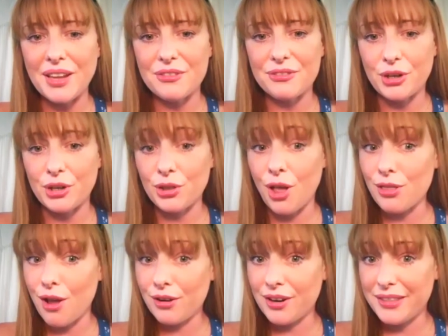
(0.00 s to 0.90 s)
for a lot
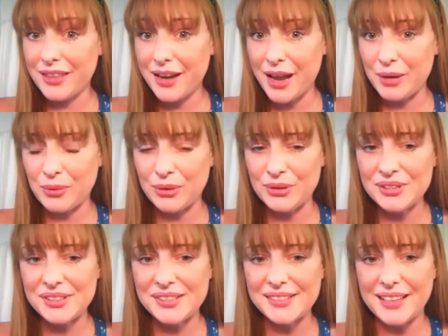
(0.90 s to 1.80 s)
longer than I
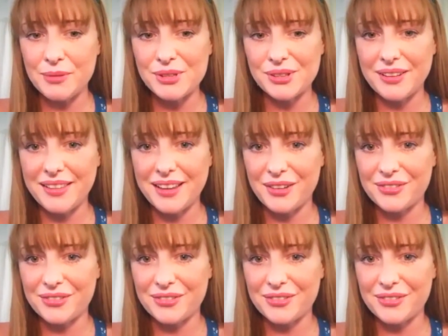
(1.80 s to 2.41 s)
was. I was only there